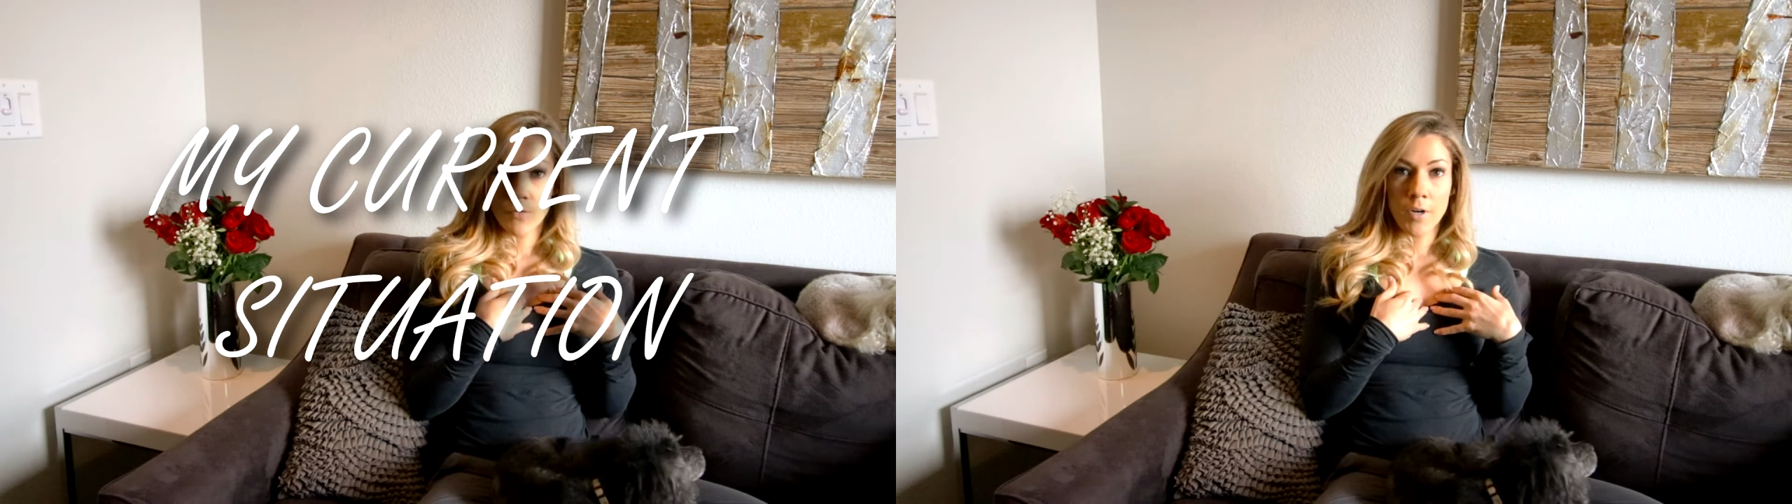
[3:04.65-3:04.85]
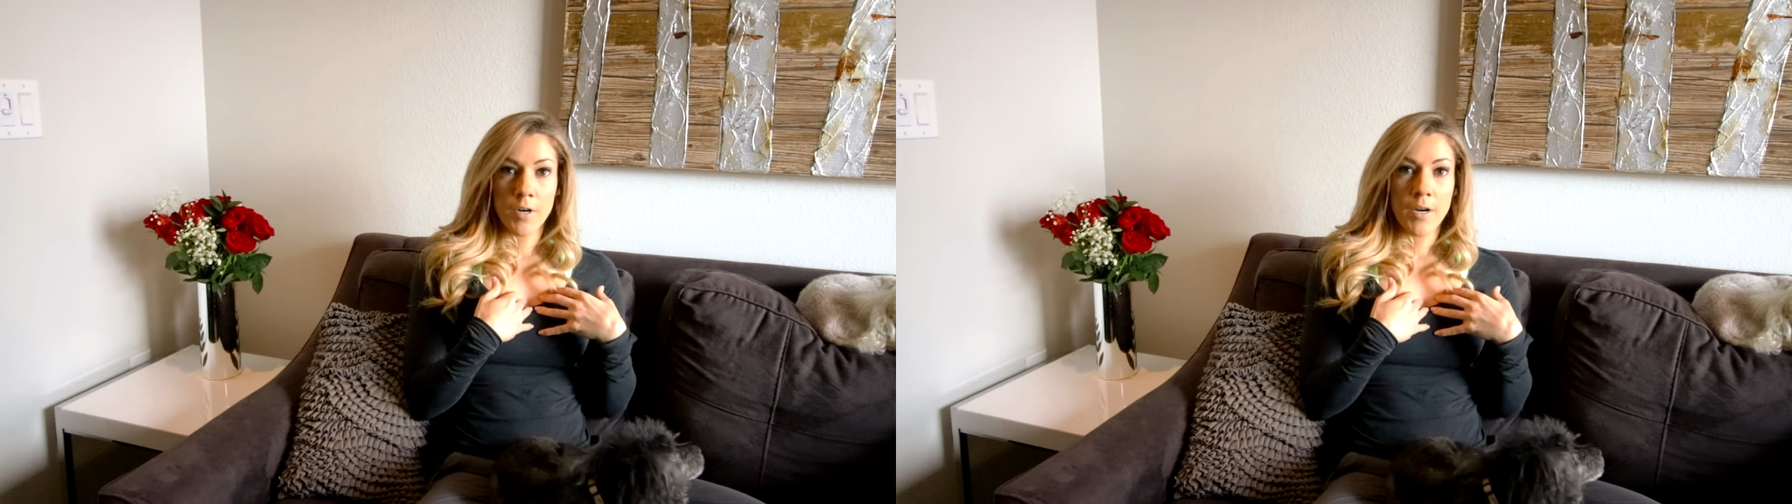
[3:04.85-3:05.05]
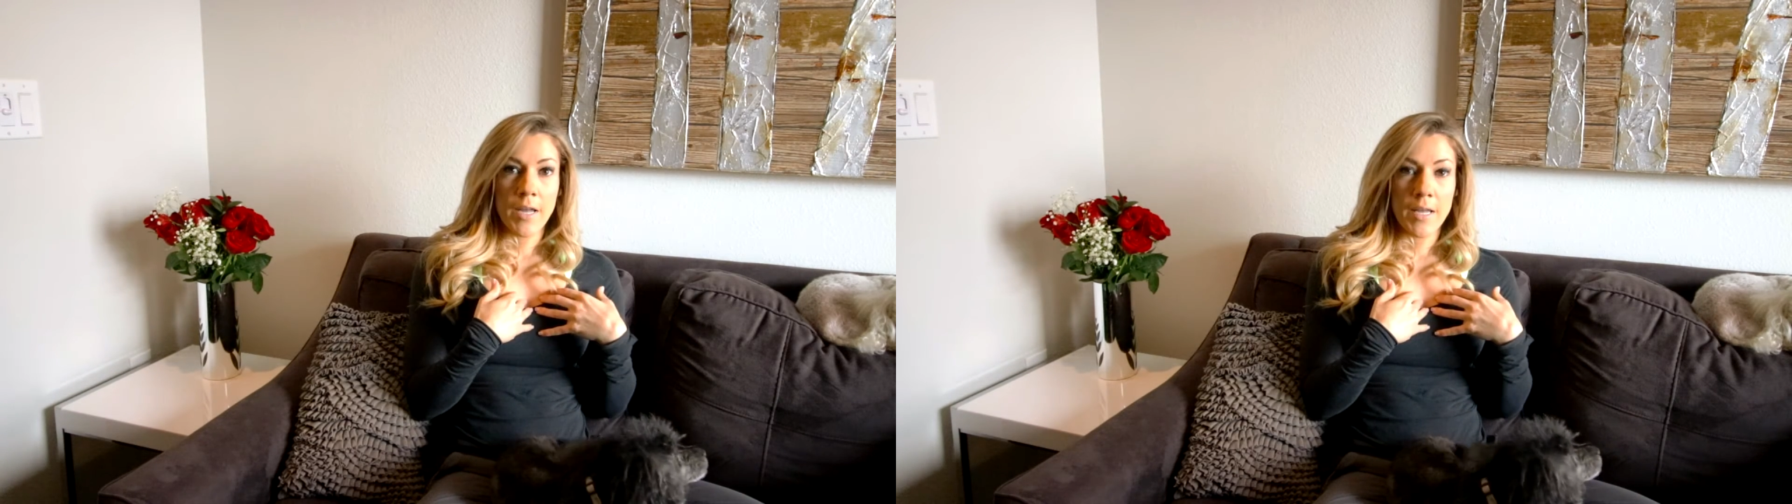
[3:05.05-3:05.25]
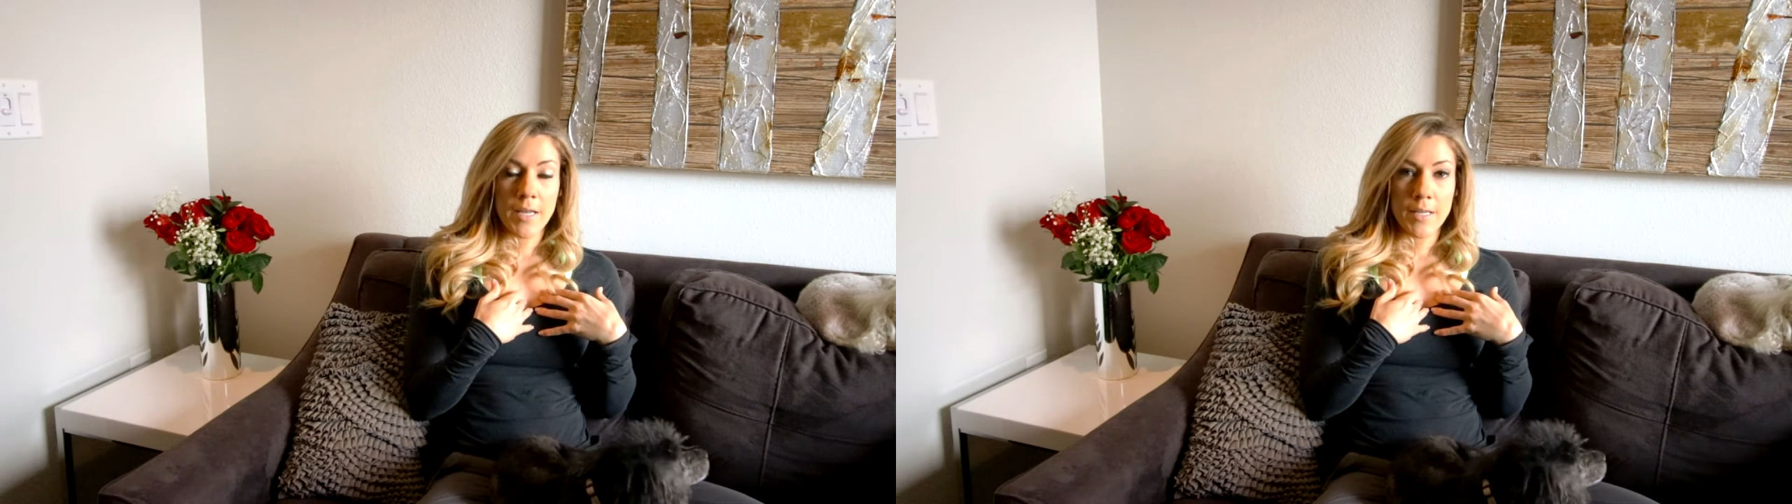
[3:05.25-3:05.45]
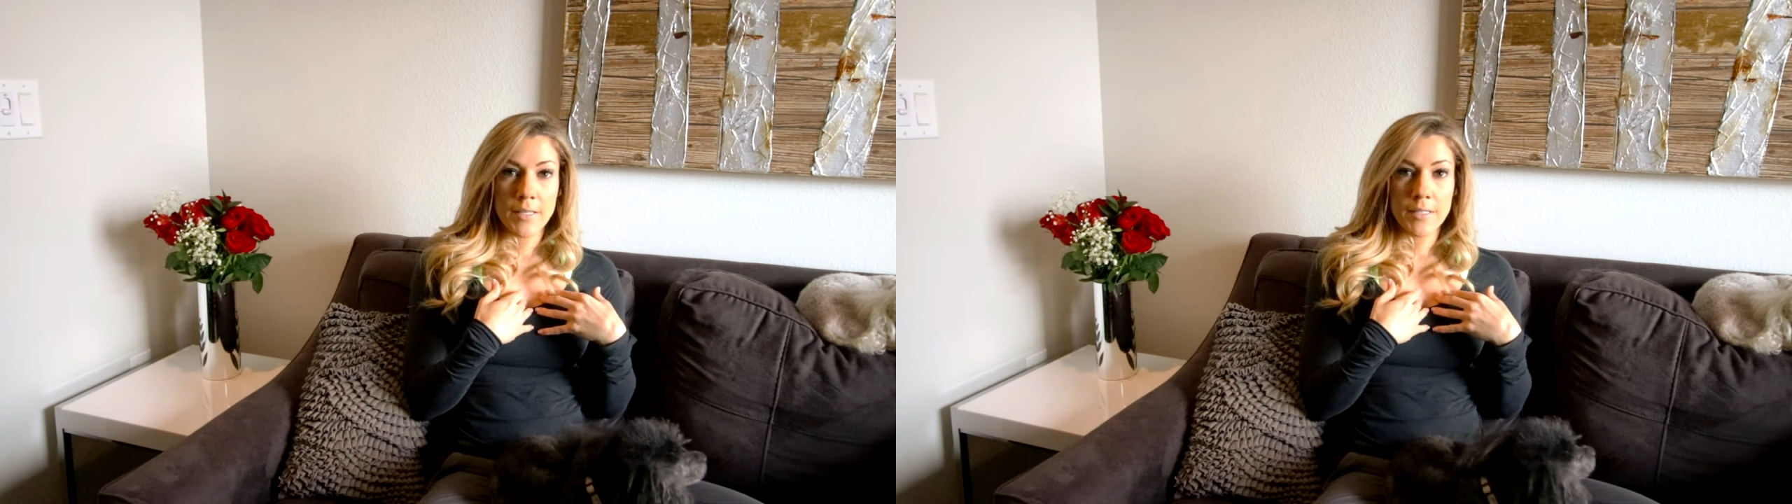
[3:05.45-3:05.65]
far
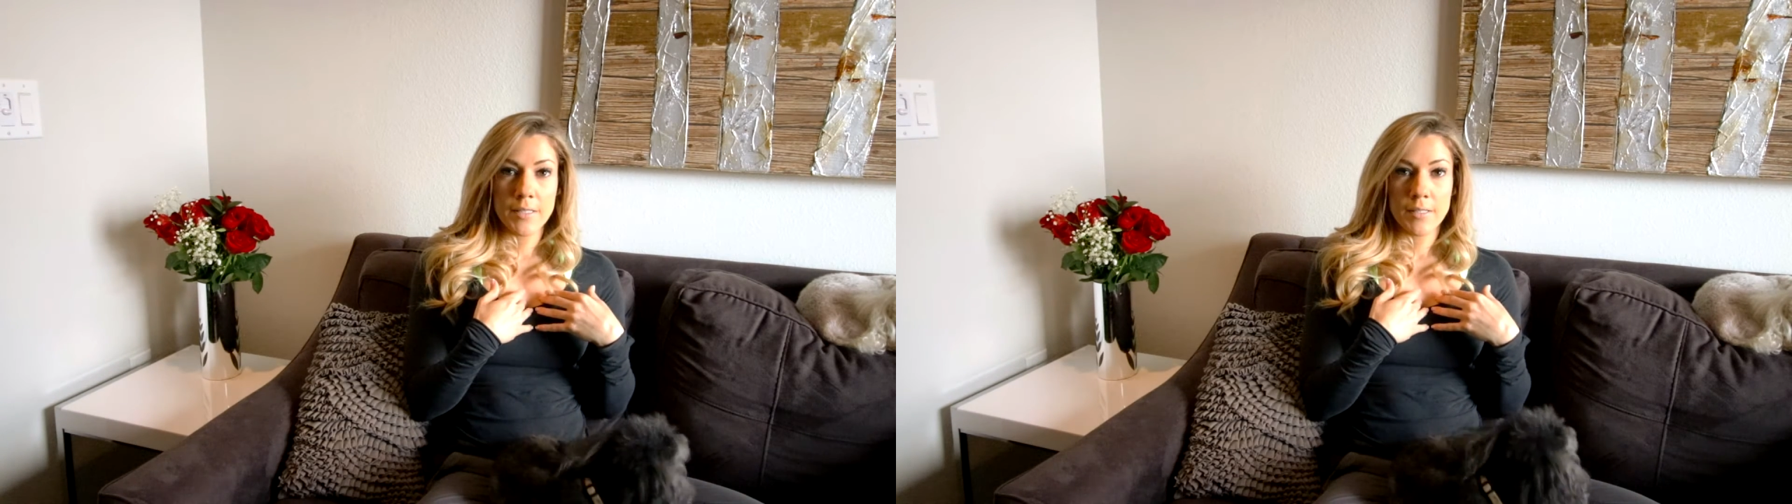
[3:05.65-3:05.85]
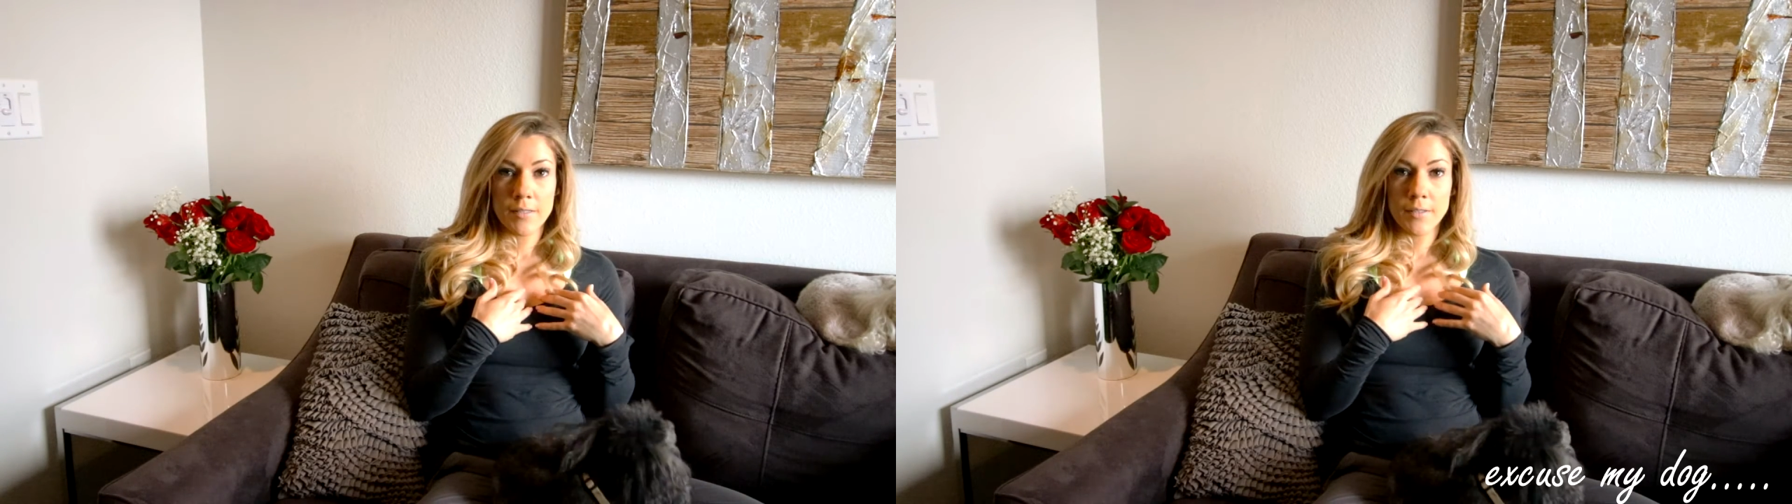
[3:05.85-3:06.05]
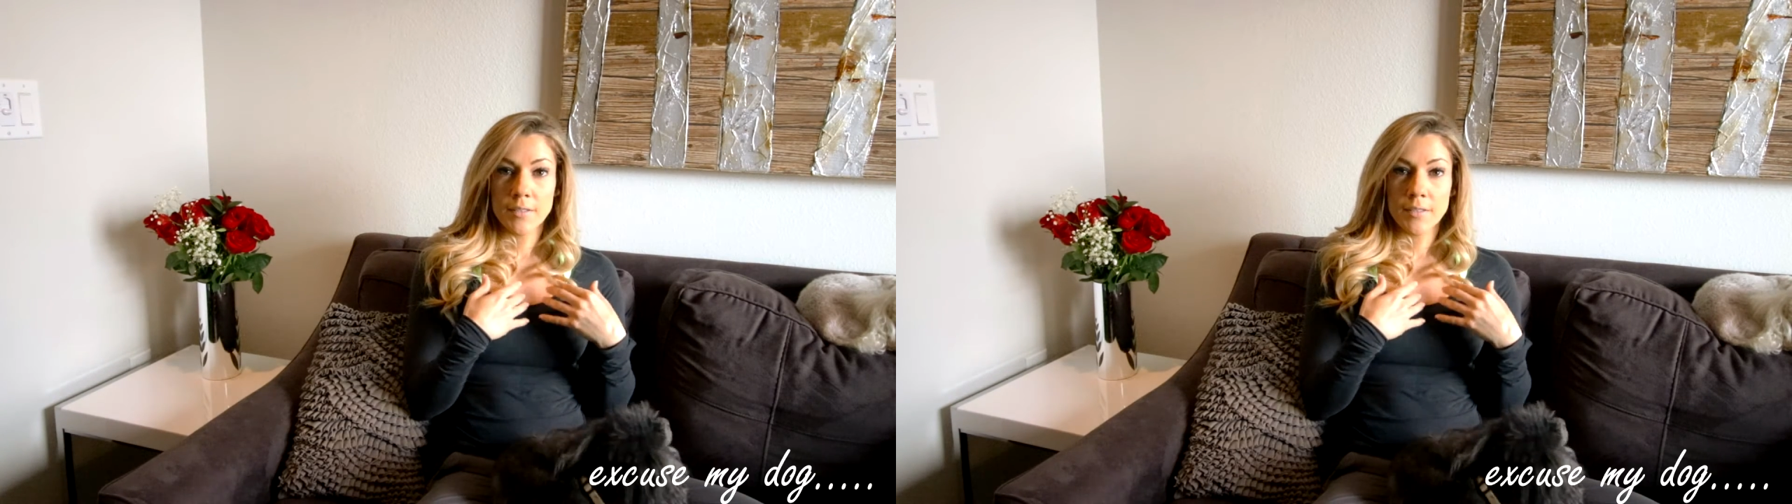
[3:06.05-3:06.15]
as